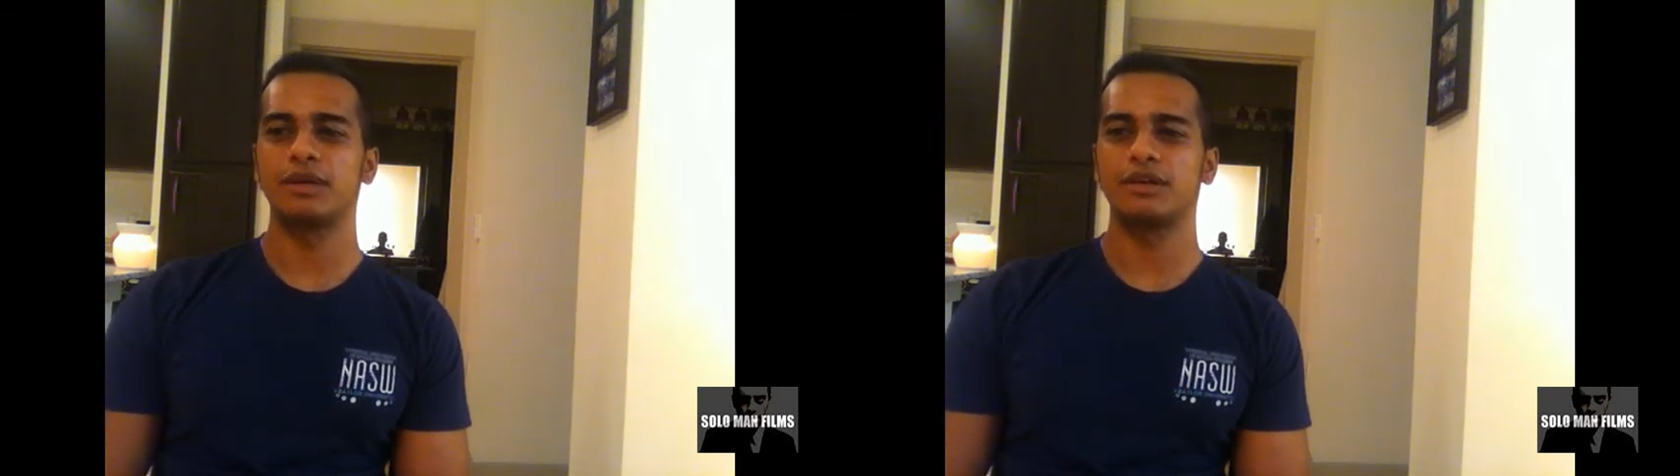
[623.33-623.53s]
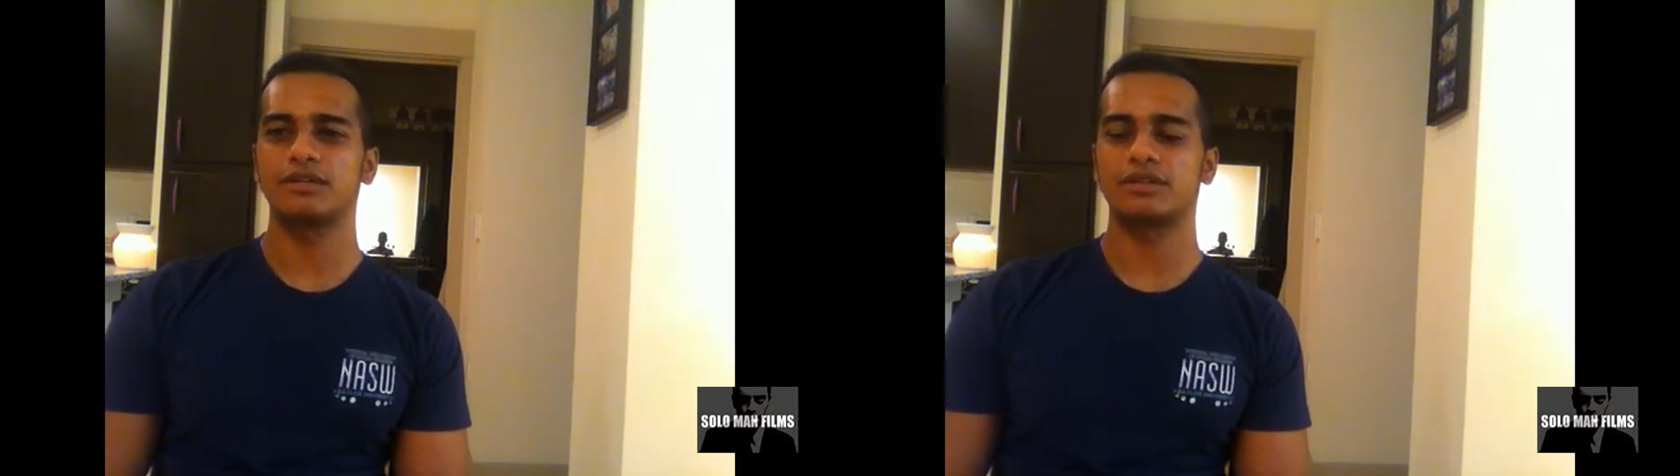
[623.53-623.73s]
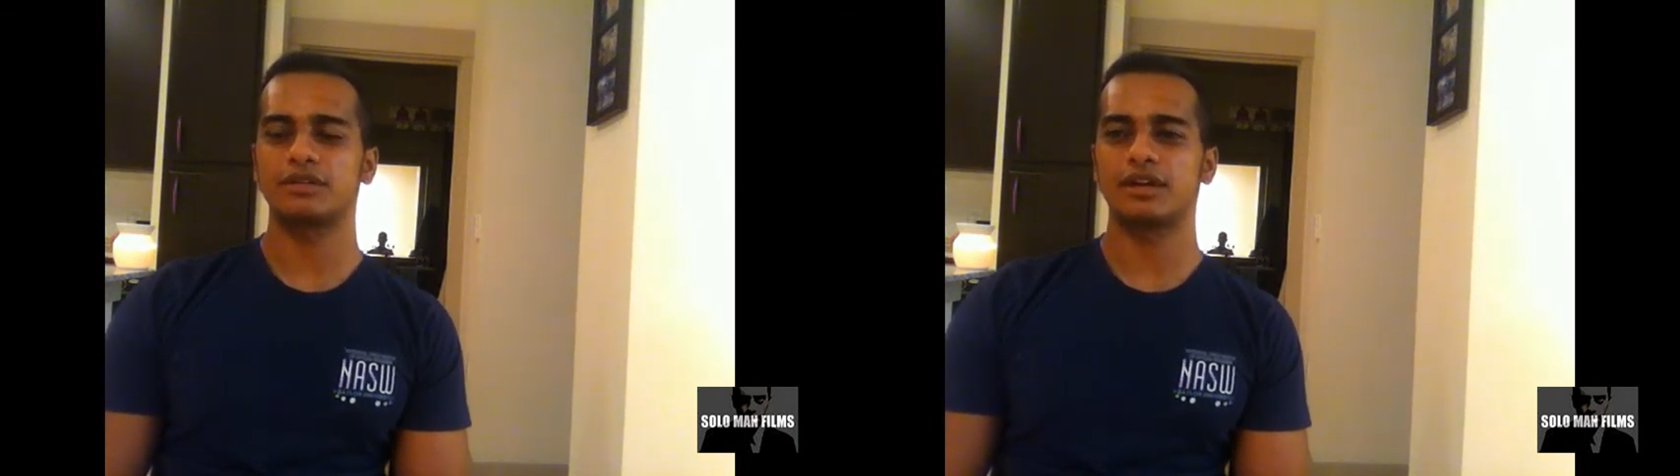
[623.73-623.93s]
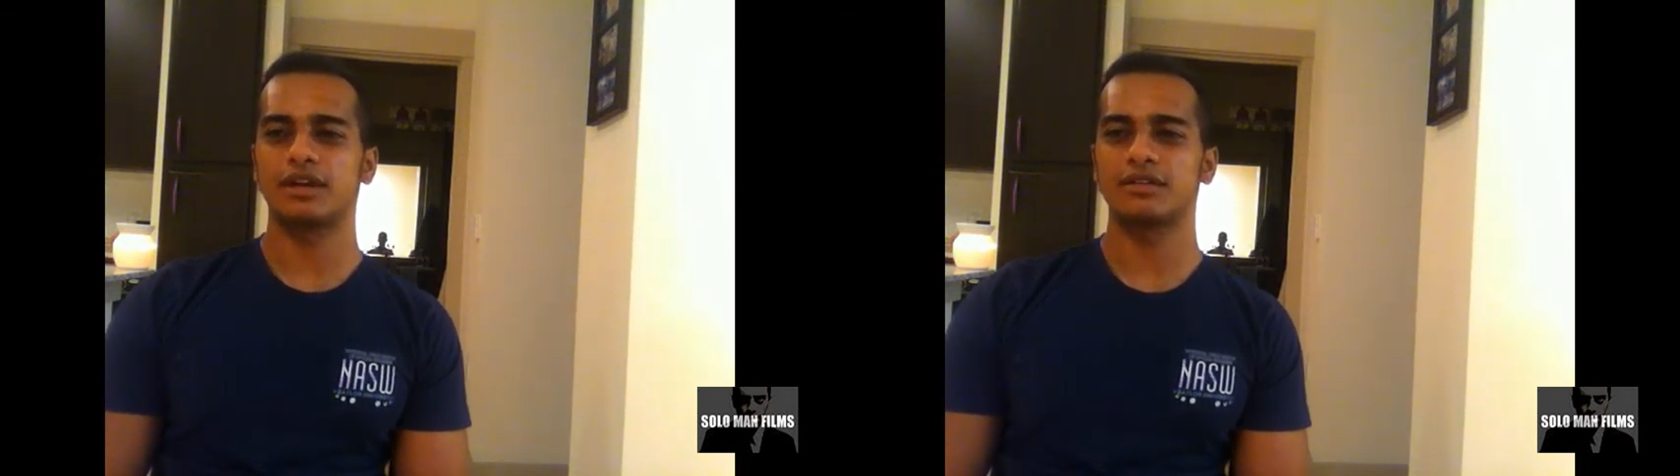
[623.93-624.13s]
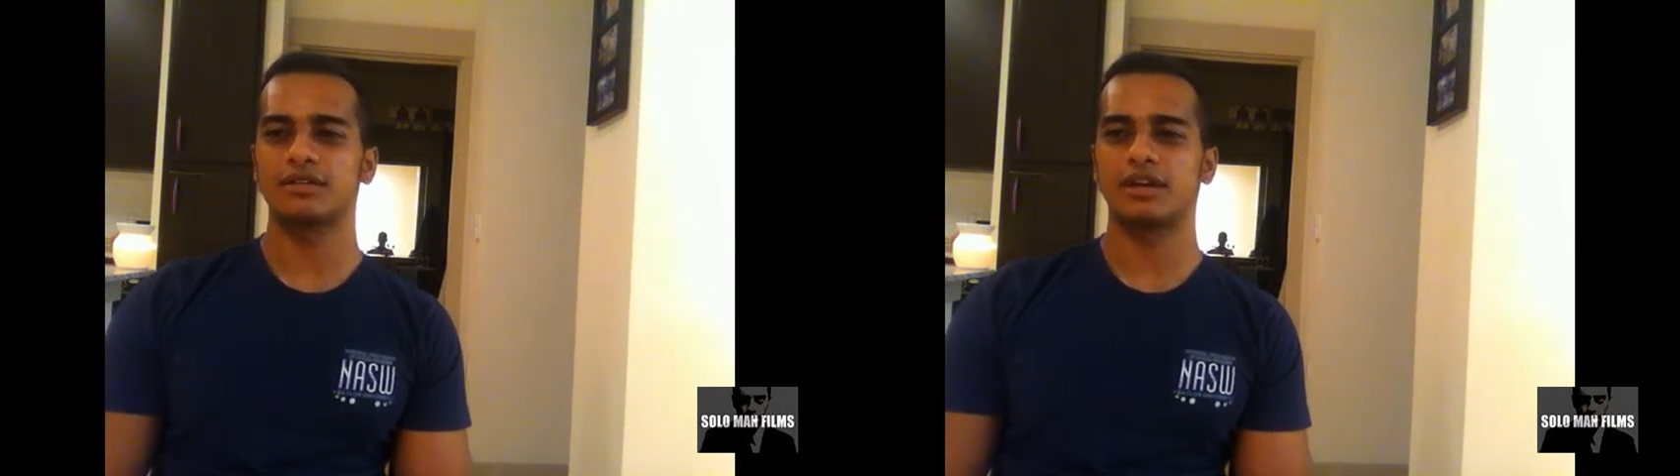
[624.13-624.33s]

be as